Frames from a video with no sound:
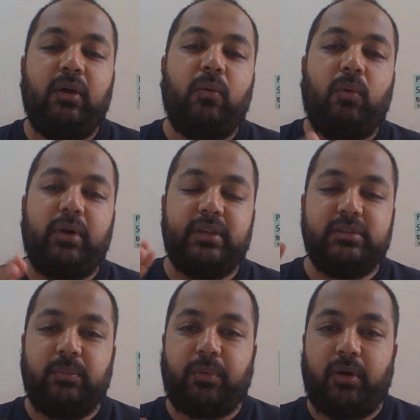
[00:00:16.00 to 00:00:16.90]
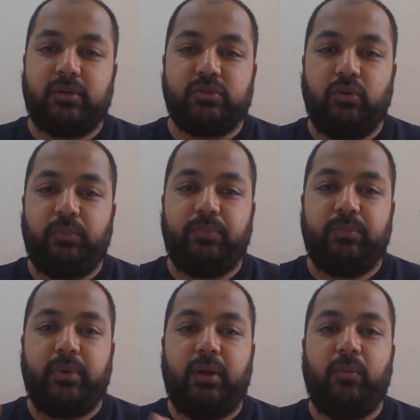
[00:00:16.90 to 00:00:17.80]
what is the product scope
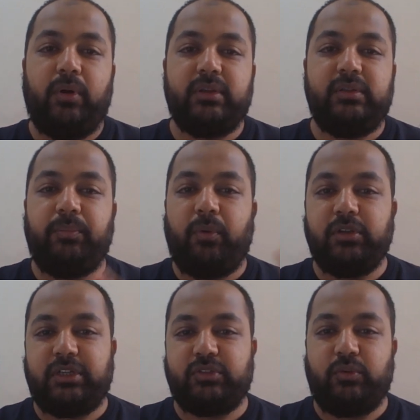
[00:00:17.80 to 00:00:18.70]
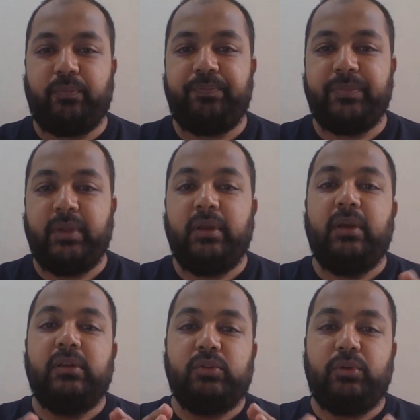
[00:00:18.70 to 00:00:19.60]
and what is the project scope,
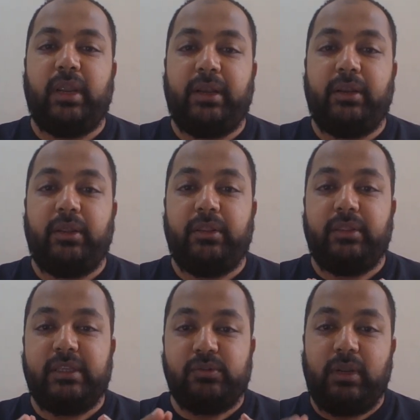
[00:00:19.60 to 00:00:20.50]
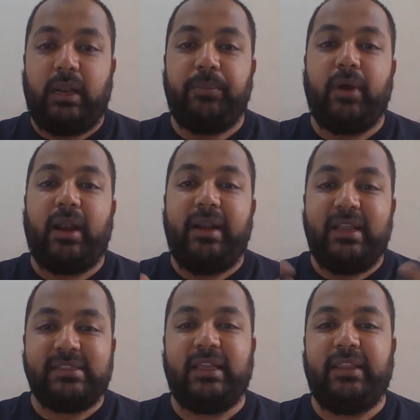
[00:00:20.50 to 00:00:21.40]
so that this will help you
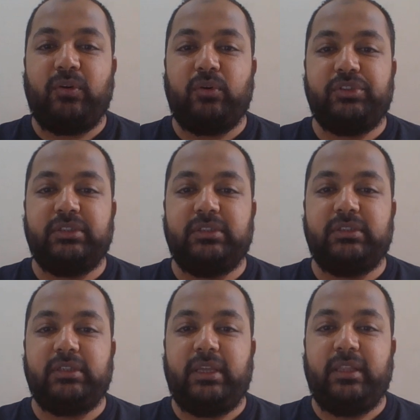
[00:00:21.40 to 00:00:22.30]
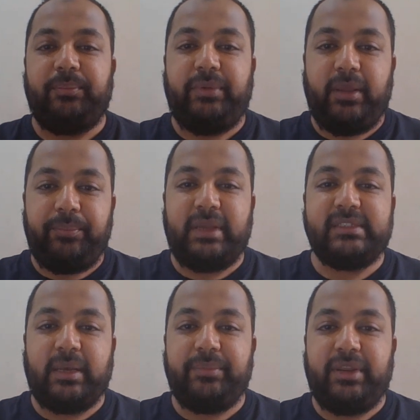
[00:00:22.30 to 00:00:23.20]
understand the questions in the PMP
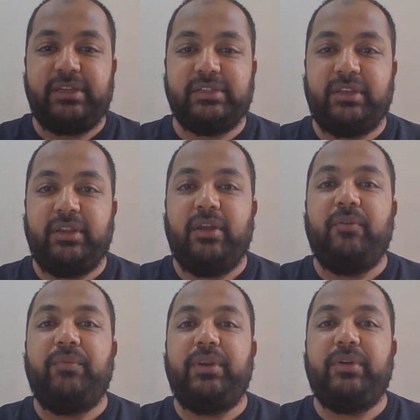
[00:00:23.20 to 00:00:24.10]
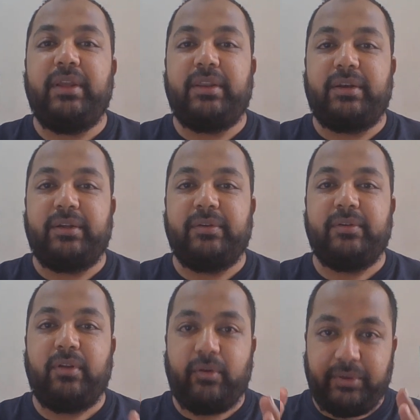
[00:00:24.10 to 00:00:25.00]
examination when you get it.
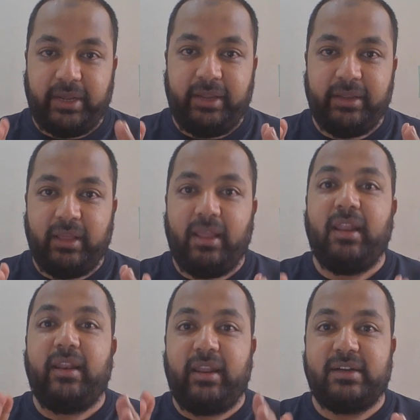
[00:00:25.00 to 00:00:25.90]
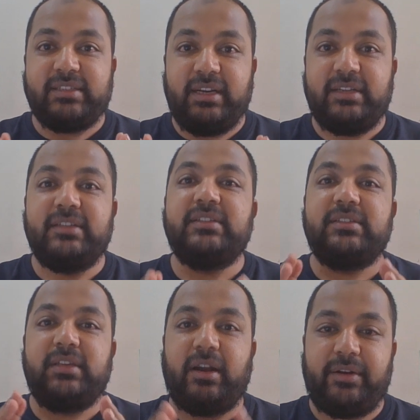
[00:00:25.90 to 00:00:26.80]
Okay, let's get
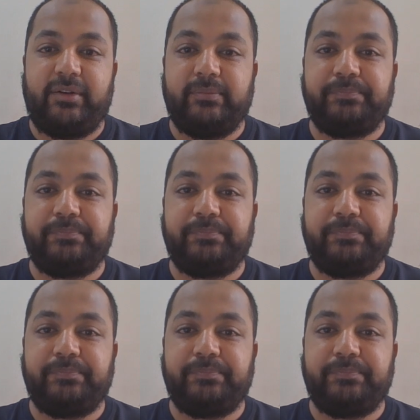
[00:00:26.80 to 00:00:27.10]
started.